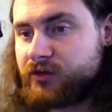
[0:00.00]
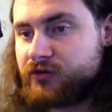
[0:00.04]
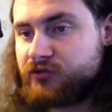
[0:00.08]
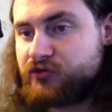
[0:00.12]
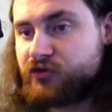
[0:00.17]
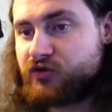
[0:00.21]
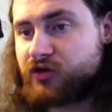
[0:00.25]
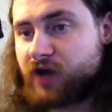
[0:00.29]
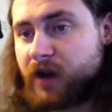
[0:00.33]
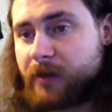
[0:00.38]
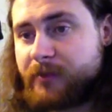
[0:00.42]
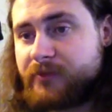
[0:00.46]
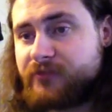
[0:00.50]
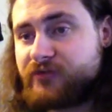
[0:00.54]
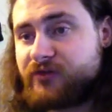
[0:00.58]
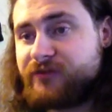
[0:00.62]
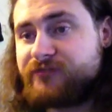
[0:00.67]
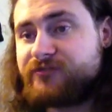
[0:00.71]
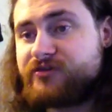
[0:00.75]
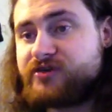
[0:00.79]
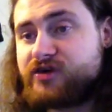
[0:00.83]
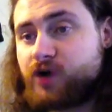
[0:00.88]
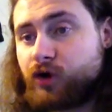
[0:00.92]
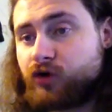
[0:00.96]
two copies
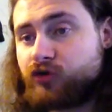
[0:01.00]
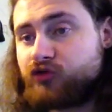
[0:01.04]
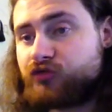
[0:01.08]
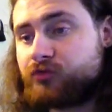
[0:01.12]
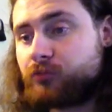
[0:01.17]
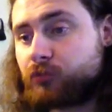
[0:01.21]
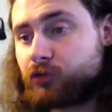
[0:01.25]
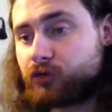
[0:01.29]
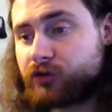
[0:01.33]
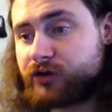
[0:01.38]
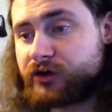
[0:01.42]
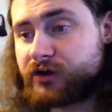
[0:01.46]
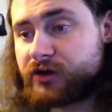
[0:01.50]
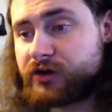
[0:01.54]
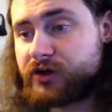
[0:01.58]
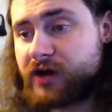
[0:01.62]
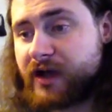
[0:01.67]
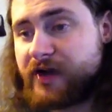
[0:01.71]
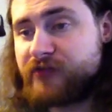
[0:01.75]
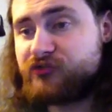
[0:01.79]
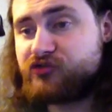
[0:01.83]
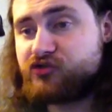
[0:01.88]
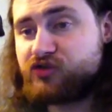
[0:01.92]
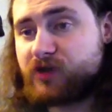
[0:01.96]
of Ghost Mourner,
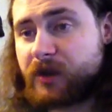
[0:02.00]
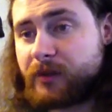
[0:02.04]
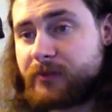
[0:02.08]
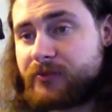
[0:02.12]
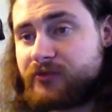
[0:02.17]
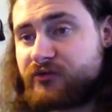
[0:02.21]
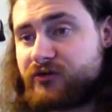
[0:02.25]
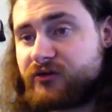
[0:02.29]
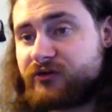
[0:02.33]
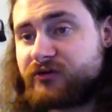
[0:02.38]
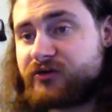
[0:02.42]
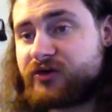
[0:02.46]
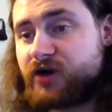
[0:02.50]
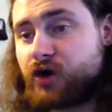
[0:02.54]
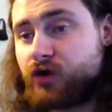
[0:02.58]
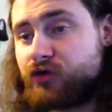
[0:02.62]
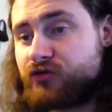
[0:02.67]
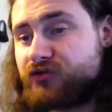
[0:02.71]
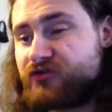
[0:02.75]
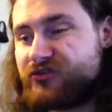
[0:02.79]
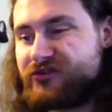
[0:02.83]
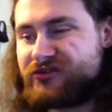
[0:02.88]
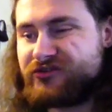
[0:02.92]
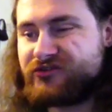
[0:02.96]
and two copies of
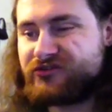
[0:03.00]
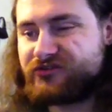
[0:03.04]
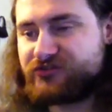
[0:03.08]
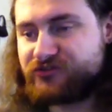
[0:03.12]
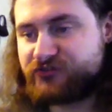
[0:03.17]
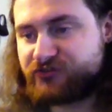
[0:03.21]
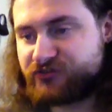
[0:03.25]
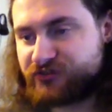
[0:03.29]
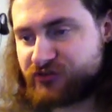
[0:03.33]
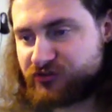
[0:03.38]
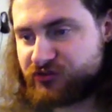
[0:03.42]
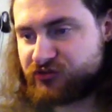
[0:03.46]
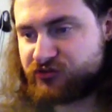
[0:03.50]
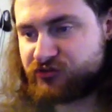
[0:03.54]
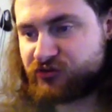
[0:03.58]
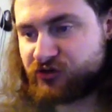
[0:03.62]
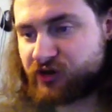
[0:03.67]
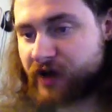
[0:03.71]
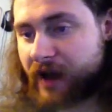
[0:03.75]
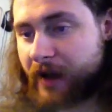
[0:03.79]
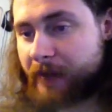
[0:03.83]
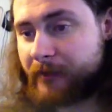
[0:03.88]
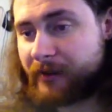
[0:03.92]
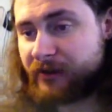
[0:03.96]
Ghost
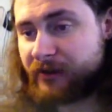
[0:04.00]
Sister. I'm